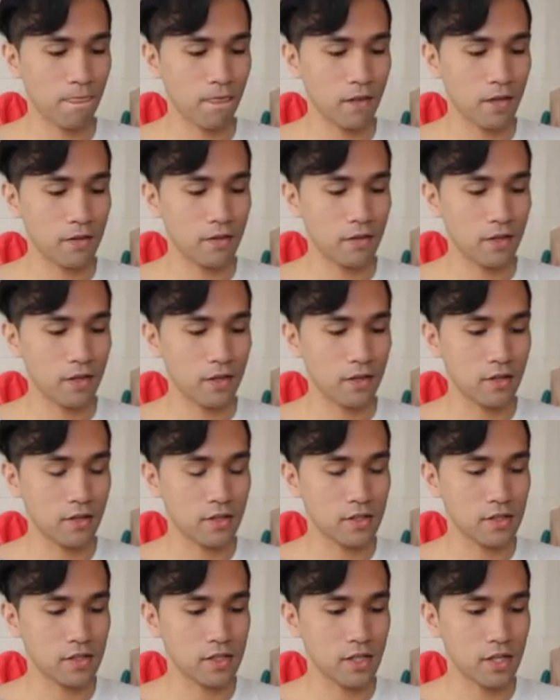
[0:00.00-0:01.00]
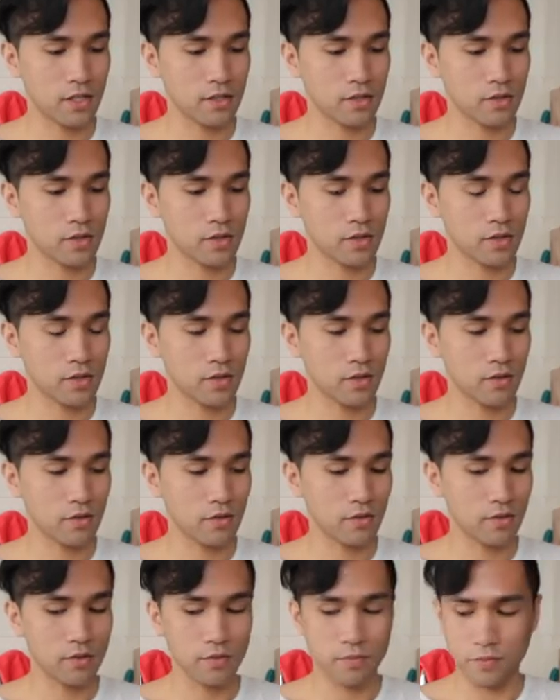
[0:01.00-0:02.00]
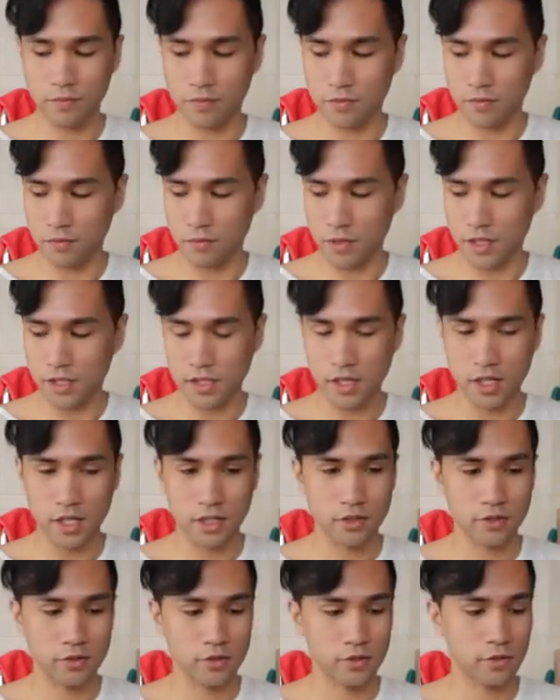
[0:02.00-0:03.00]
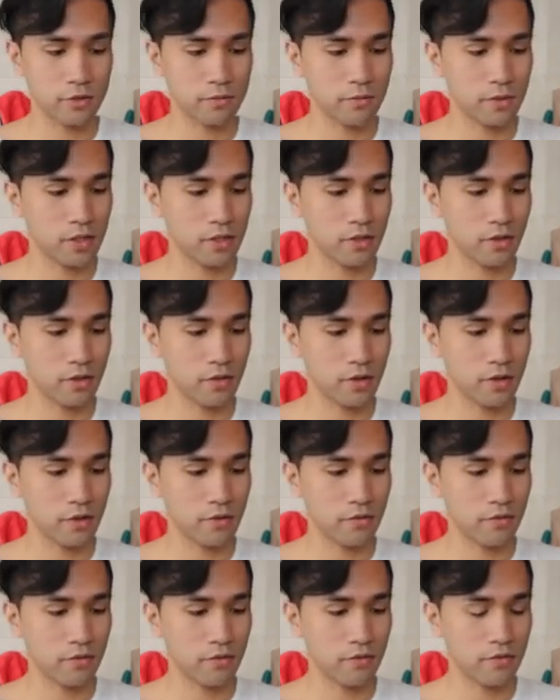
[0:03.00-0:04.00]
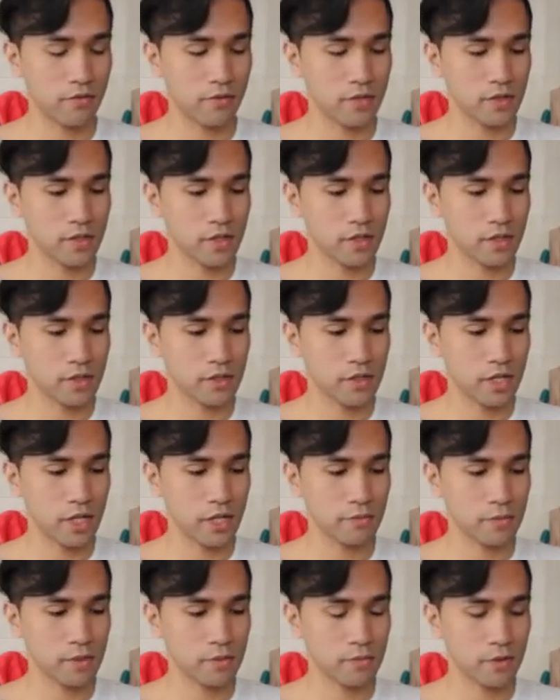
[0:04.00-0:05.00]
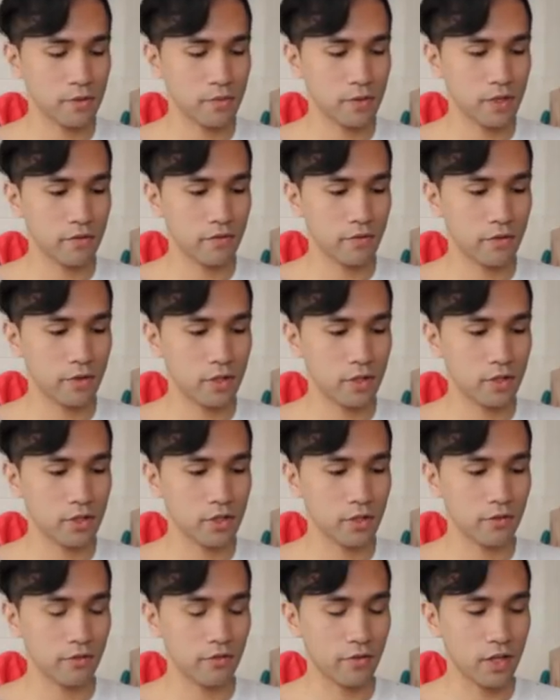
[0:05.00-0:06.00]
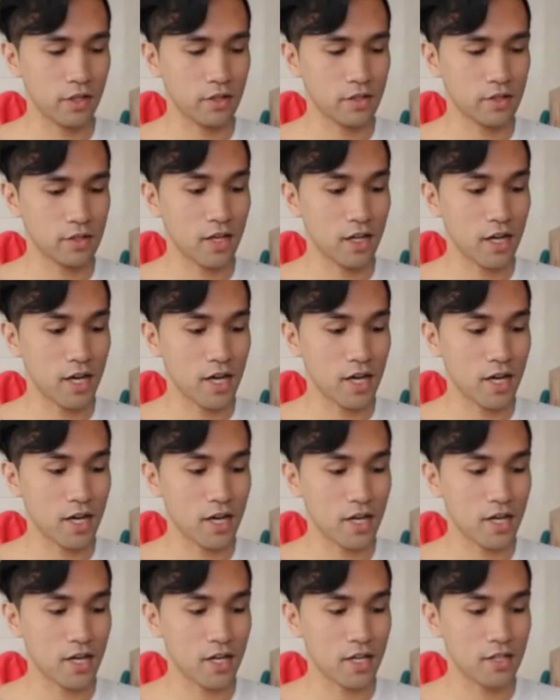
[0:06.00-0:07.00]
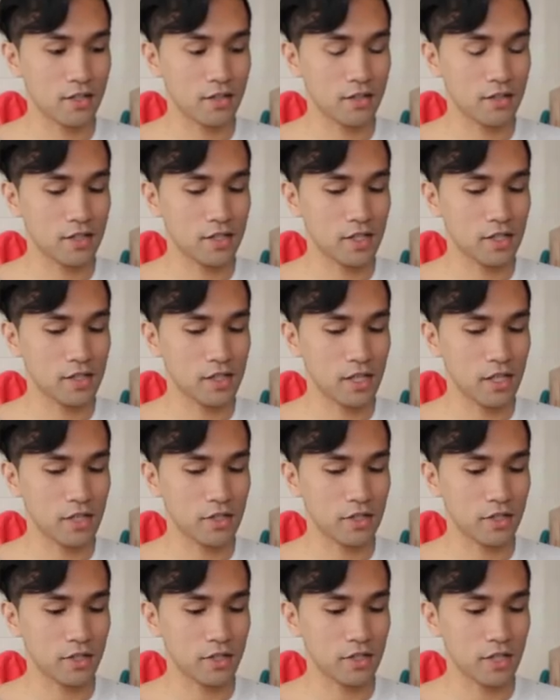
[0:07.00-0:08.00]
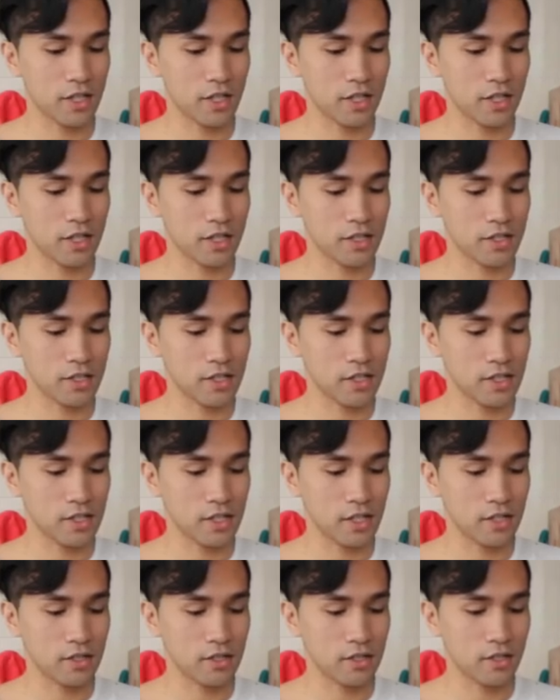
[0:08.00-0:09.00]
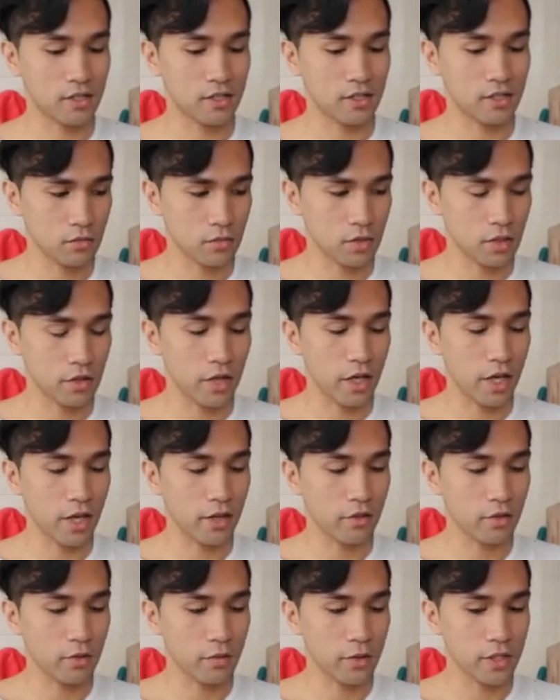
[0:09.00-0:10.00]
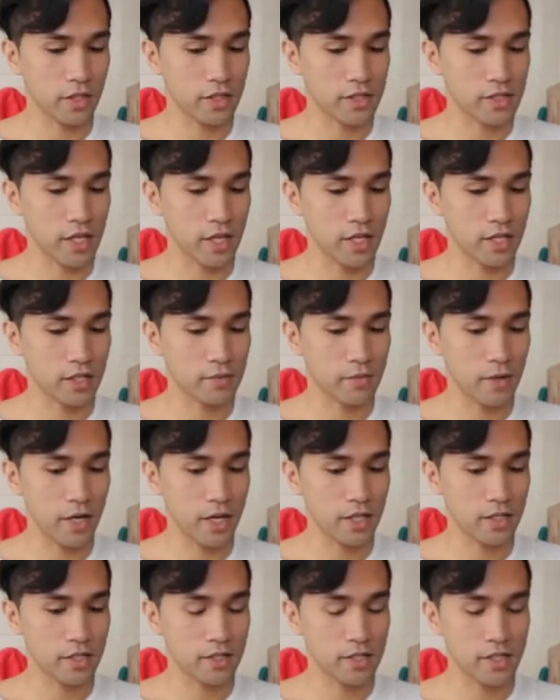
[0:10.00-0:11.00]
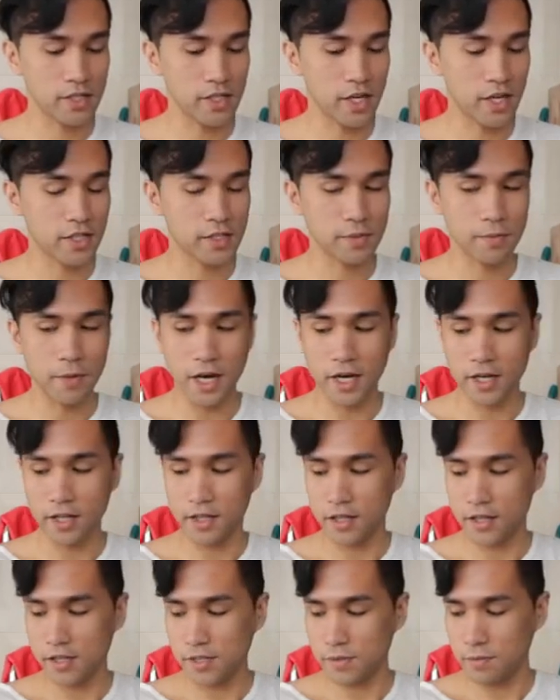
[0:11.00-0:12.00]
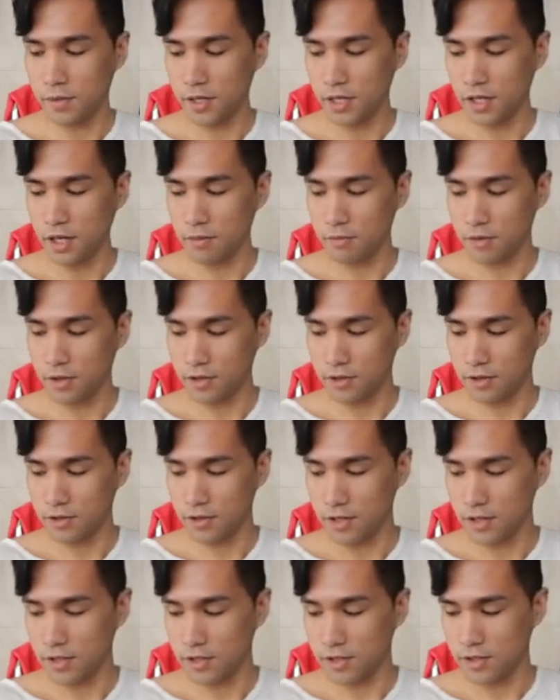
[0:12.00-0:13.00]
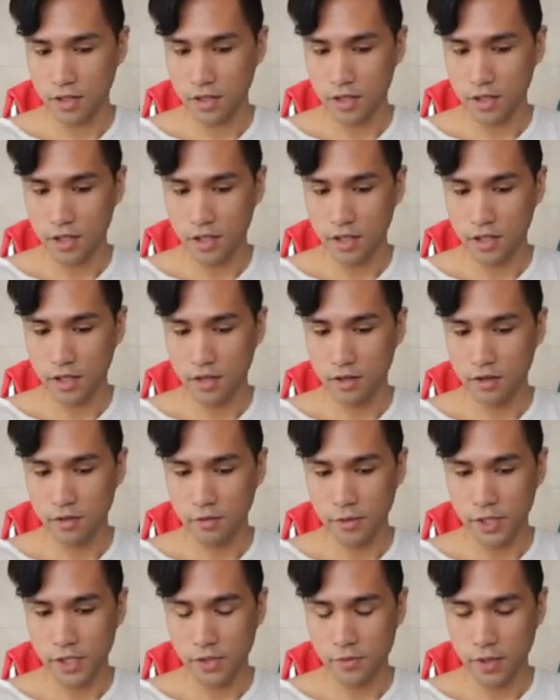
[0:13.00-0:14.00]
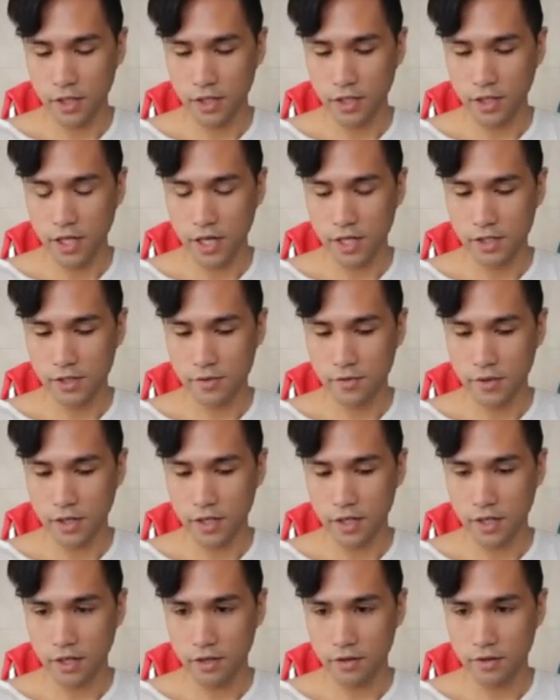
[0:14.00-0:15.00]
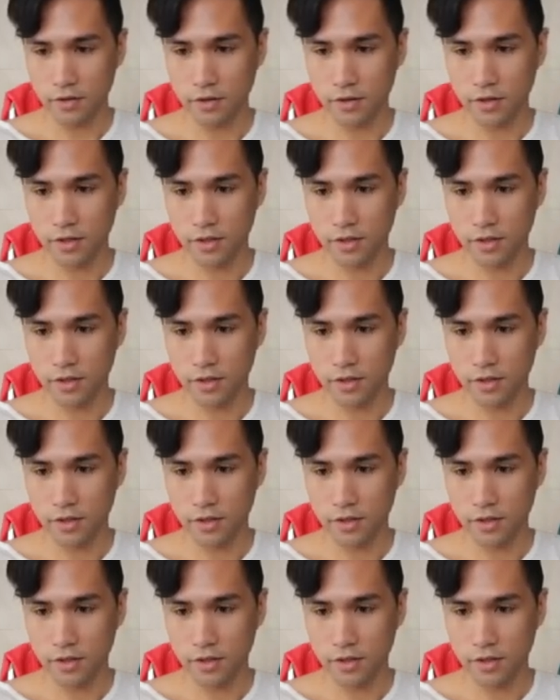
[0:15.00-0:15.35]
And then it says my schedule should be 3 to 6 times per week for initial phase. God, sensation, tingling sensation. Okay, I don't know what the science behind this, but I'm curious. Killing all my sweat glands right now.